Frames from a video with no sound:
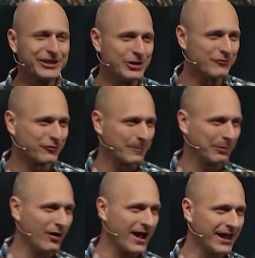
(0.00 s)
you for
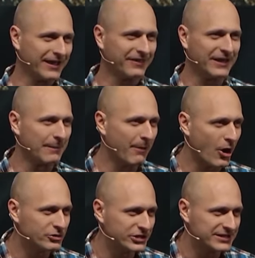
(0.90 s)
playing the
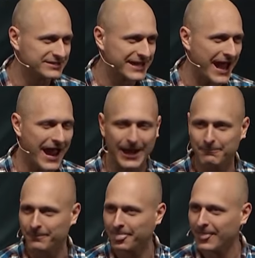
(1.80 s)
emojis
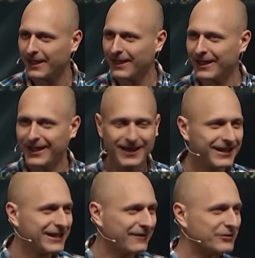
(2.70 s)
game.
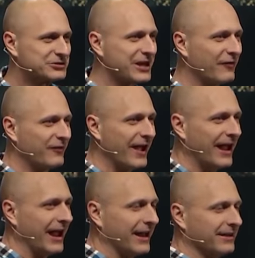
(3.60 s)
Give yourself a
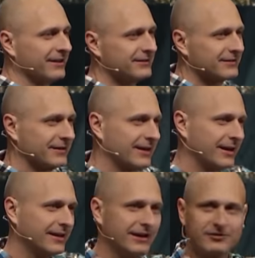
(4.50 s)
hand.
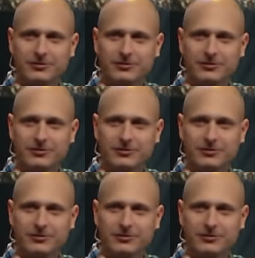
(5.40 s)
I need